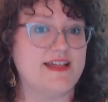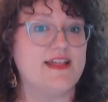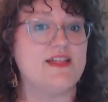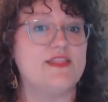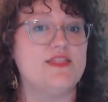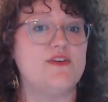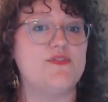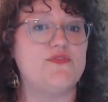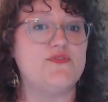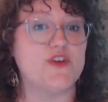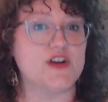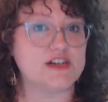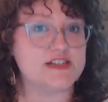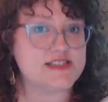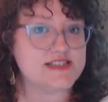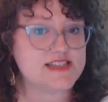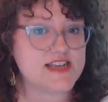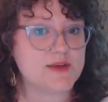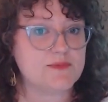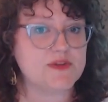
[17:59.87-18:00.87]
The
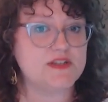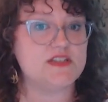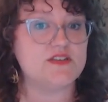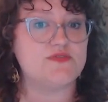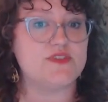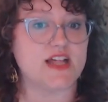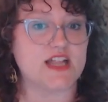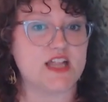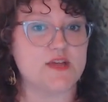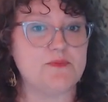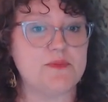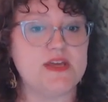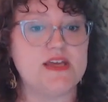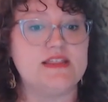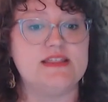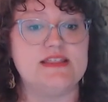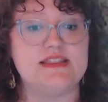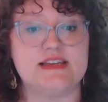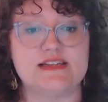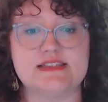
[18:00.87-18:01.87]
first step in
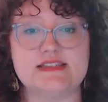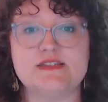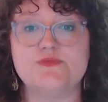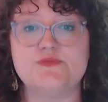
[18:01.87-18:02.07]
developing this